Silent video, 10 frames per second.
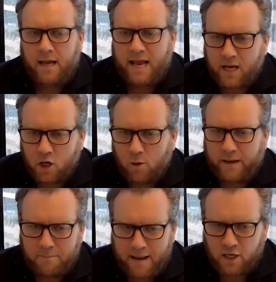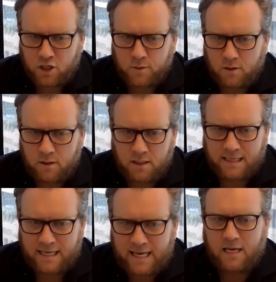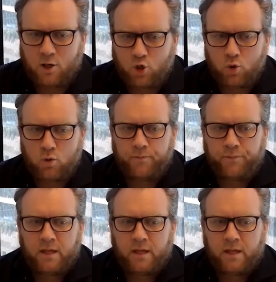economic management is a key issue.